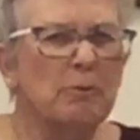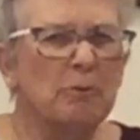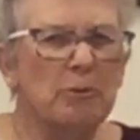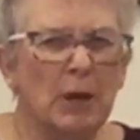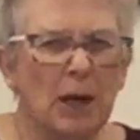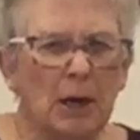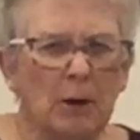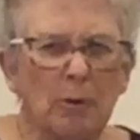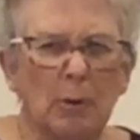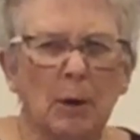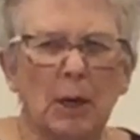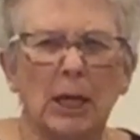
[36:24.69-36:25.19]

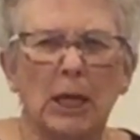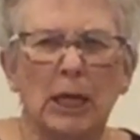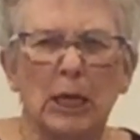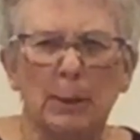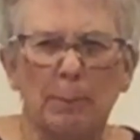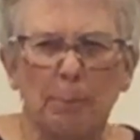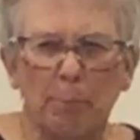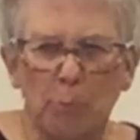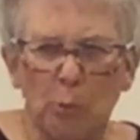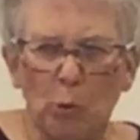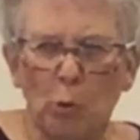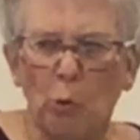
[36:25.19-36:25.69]
very
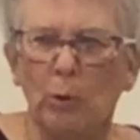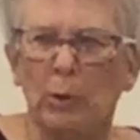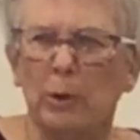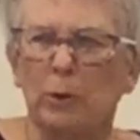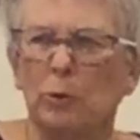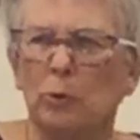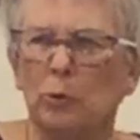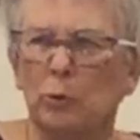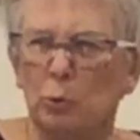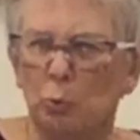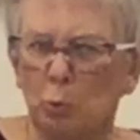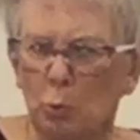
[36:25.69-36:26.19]

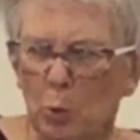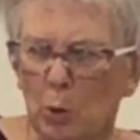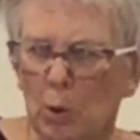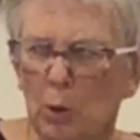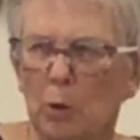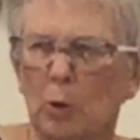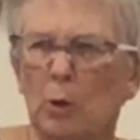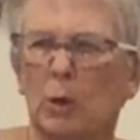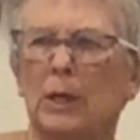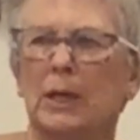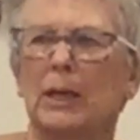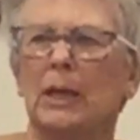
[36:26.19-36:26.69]
important
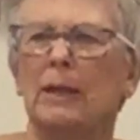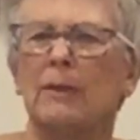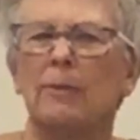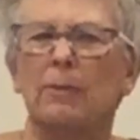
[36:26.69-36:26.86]
word